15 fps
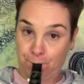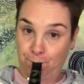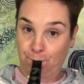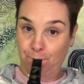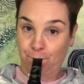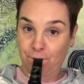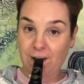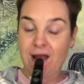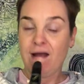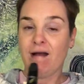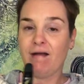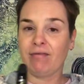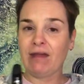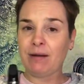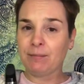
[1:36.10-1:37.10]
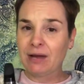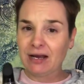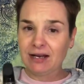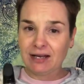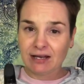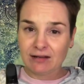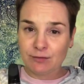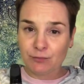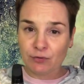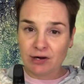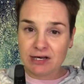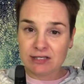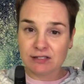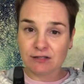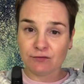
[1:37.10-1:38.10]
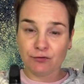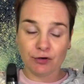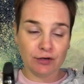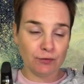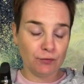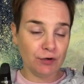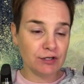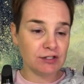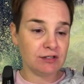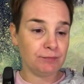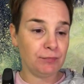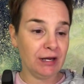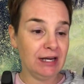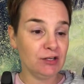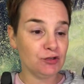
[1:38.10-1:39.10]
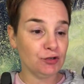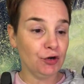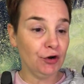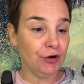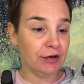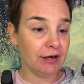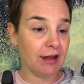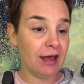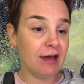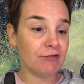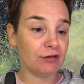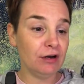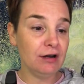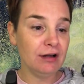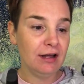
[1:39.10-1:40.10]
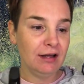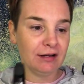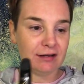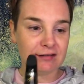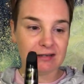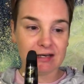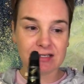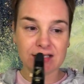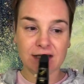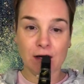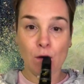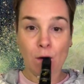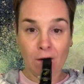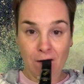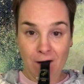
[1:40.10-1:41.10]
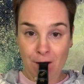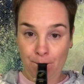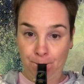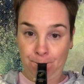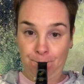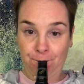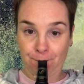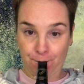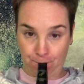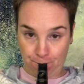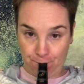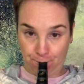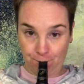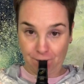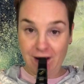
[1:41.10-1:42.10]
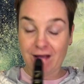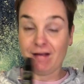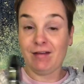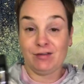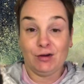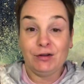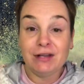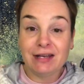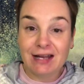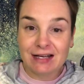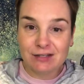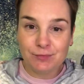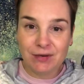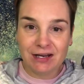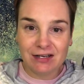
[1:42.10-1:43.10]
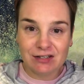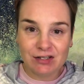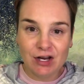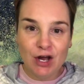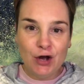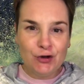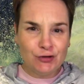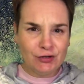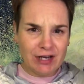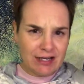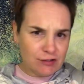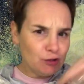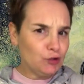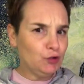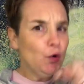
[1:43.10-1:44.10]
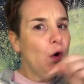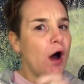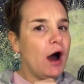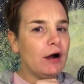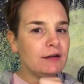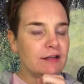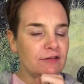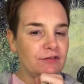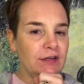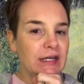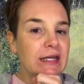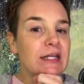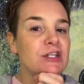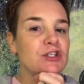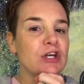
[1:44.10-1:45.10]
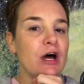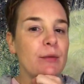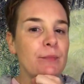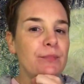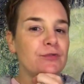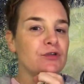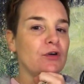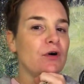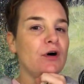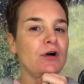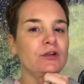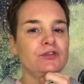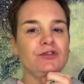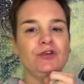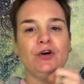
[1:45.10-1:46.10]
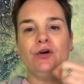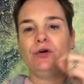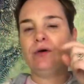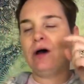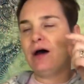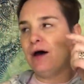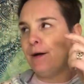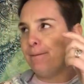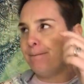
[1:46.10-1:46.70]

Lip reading: And that might get the prize for the worst page turn ever, because actually it's on the next page. So that's a 2-octave E jump. So also